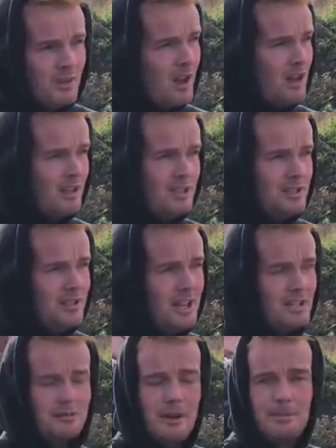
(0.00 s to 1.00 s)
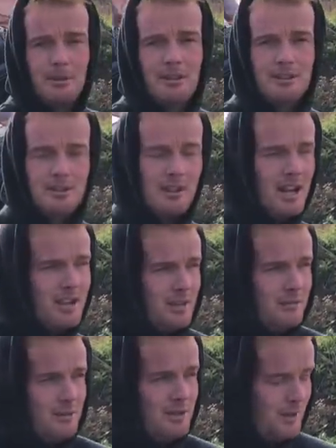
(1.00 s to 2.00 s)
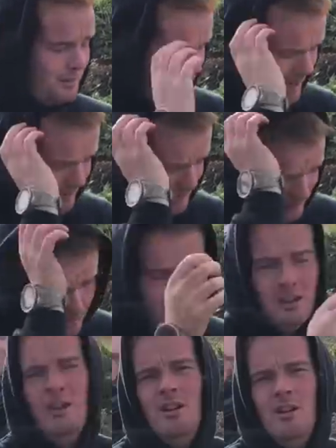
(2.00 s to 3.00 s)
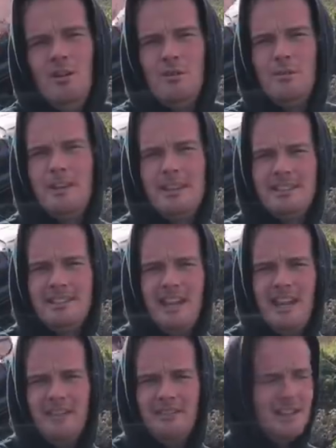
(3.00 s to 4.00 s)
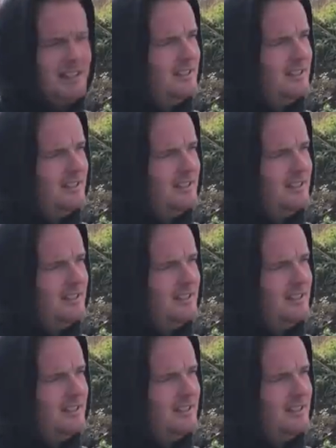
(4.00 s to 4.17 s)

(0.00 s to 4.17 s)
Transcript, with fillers: I'll let you guys rip around the track, and then we'll jump them after we'll make a day of it.